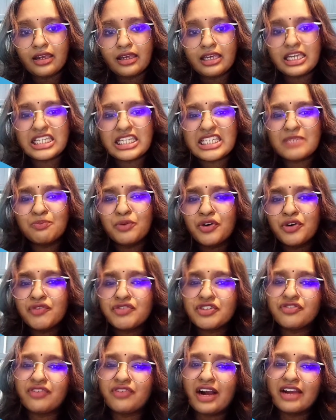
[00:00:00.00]
He is
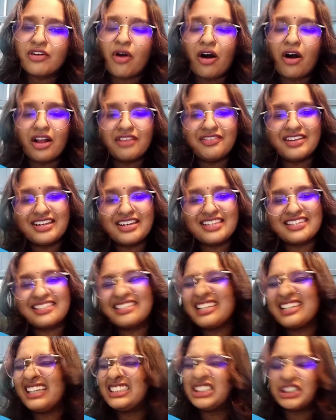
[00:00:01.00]
moved to find Oliver
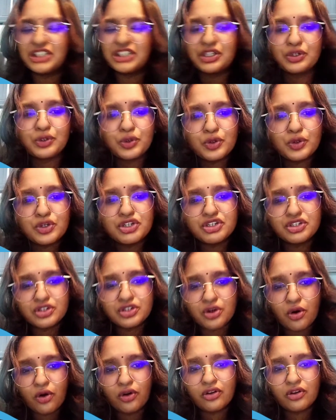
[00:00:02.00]
such a good
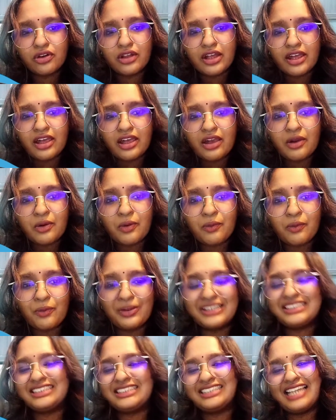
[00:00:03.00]
soul,
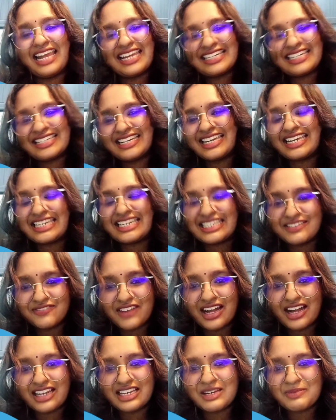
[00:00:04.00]
which later he
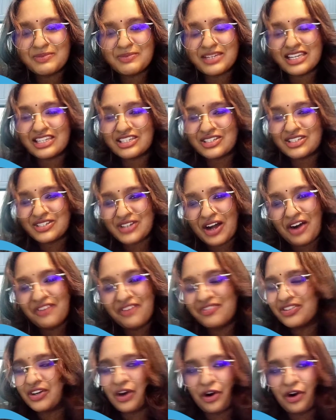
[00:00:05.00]
develops a
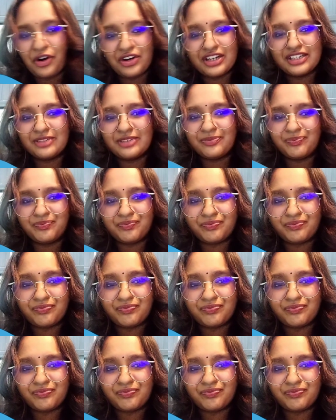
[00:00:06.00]
soft corner.